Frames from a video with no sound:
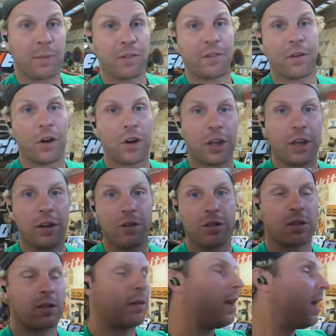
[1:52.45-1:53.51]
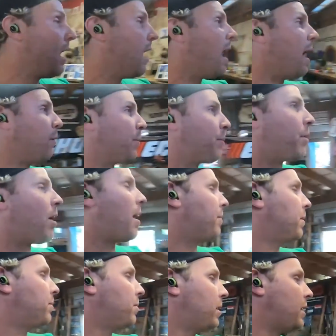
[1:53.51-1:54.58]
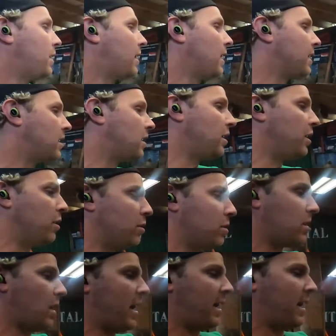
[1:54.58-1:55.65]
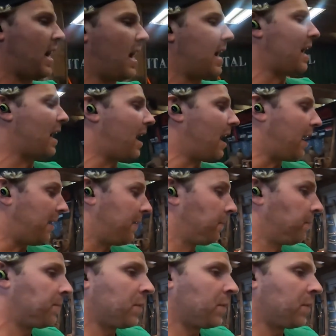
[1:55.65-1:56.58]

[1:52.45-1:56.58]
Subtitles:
prefer to use. I would probably think to use like a,